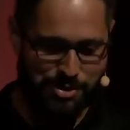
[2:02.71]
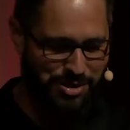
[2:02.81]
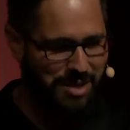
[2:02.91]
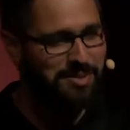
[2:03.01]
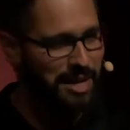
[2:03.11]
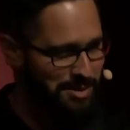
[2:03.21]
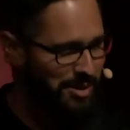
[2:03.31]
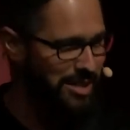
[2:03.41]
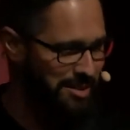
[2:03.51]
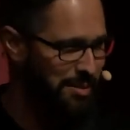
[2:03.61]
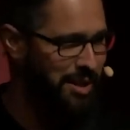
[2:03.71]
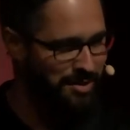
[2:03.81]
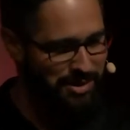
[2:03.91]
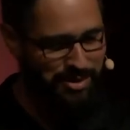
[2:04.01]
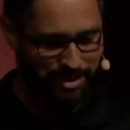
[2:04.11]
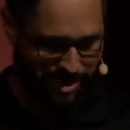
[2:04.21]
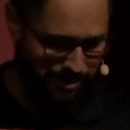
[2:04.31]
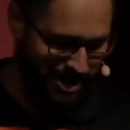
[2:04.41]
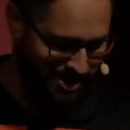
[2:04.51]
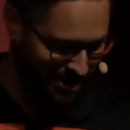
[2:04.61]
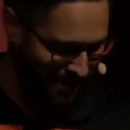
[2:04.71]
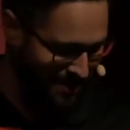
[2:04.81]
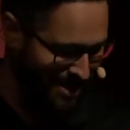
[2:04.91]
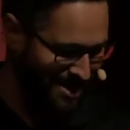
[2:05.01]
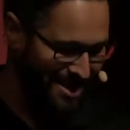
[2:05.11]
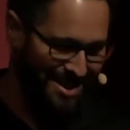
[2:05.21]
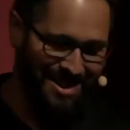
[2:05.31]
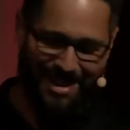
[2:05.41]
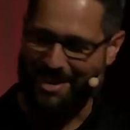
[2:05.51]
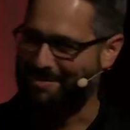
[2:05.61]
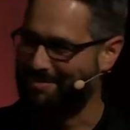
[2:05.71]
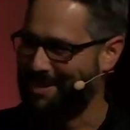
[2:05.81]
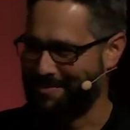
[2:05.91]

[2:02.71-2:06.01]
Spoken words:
sometimes I'll get some love here and there, but that's all right.